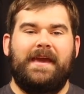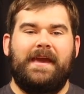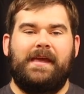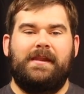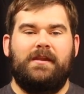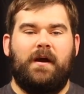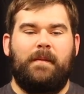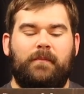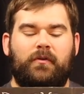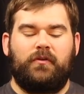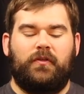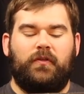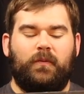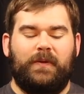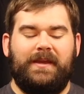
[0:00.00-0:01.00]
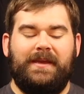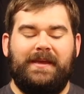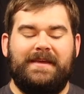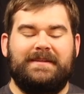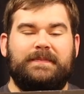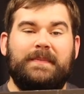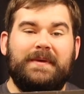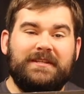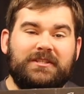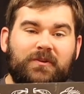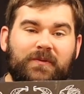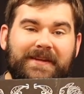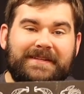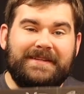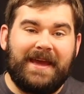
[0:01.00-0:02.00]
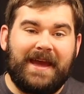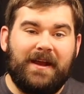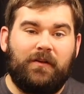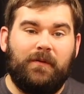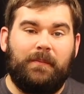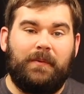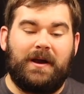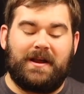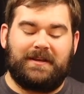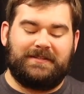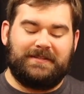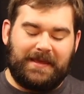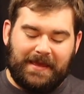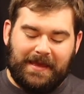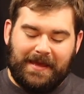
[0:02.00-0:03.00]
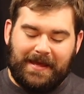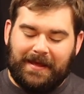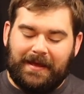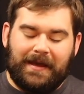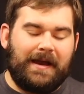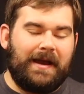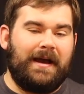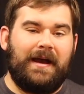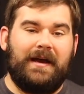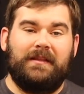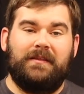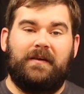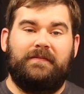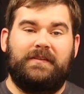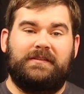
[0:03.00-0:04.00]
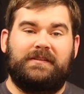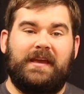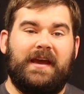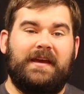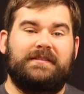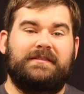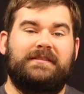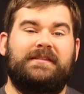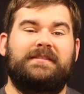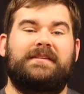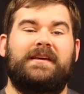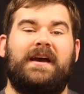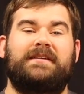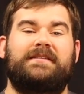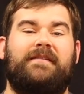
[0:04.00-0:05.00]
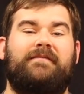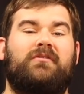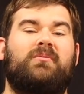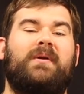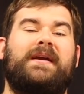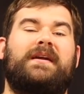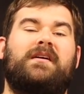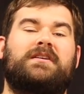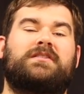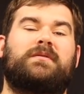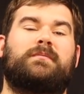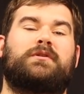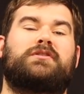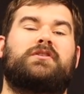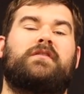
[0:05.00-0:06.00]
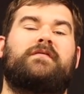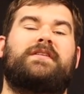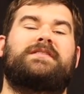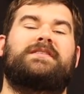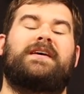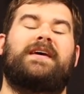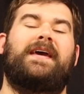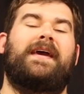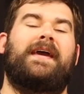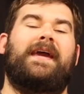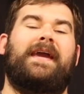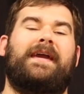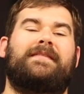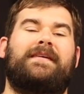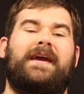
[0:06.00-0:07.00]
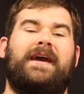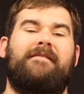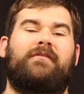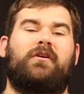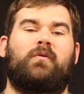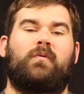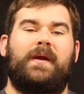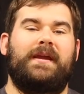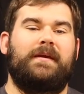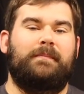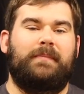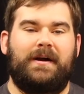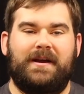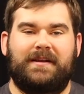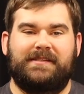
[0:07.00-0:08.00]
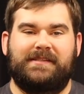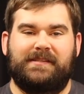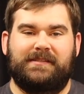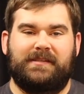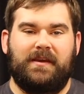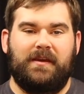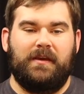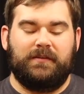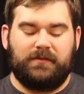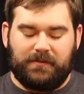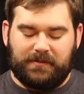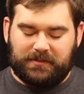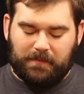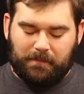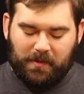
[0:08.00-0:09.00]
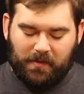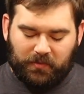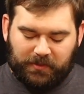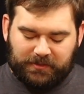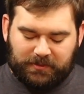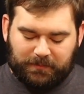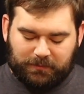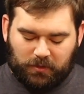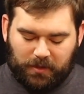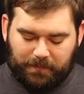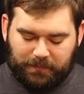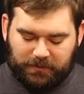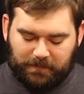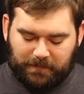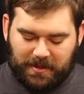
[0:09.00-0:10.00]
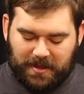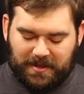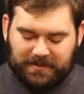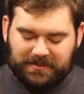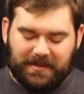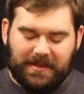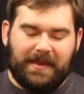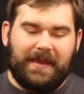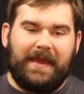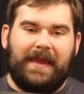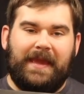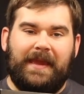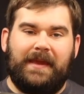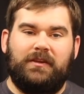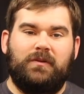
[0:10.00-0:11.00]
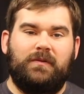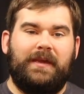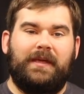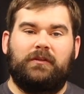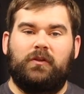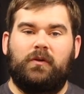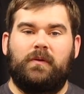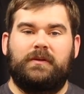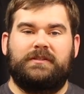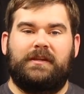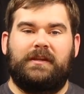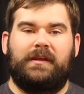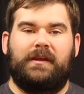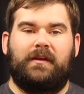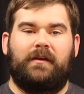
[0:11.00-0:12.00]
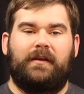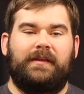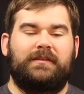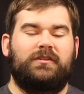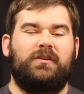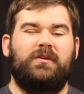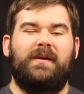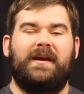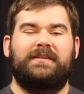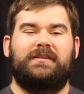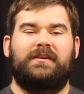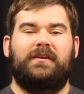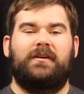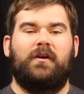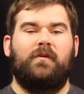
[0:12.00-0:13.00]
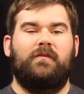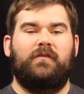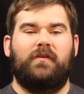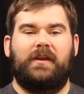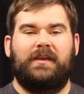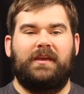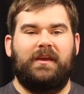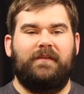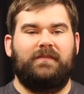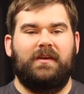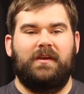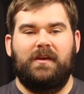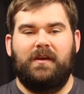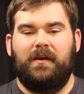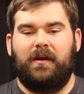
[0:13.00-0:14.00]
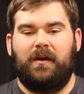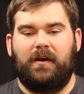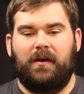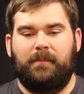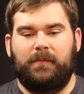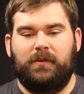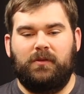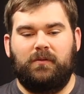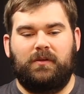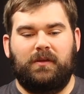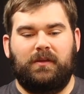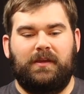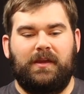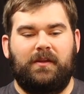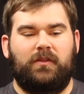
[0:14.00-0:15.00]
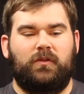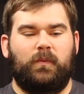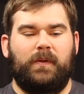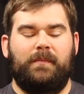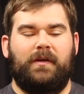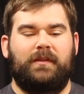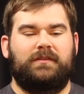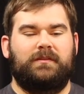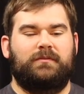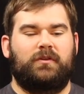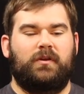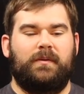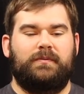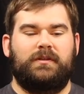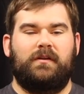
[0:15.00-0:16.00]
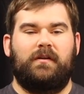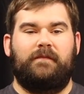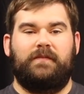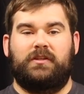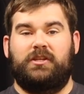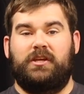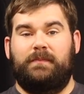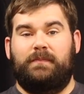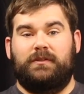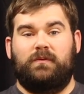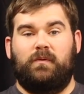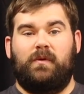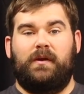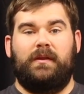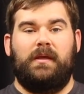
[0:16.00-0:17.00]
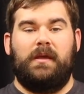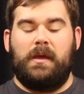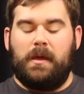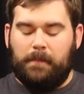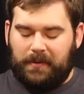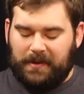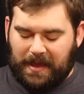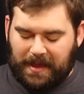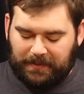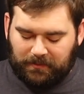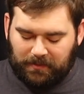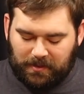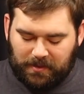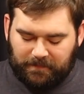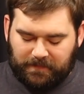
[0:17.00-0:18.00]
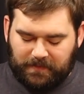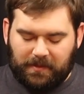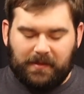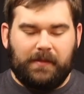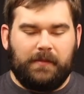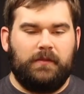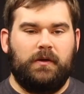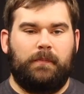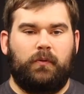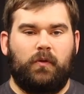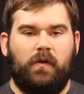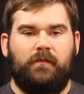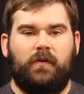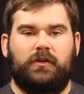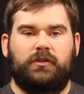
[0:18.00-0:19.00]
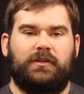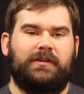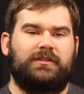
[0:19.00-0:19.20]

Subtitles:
And number 3 is Mystery Tackle Box. I love these guys. These guys have great customer service and they have great boxes. So this is a monthly subscription box and you get lures in here. And so you guys could go for a gift. You could get a 3-month subscription of the cheapest one, but I love the pro version.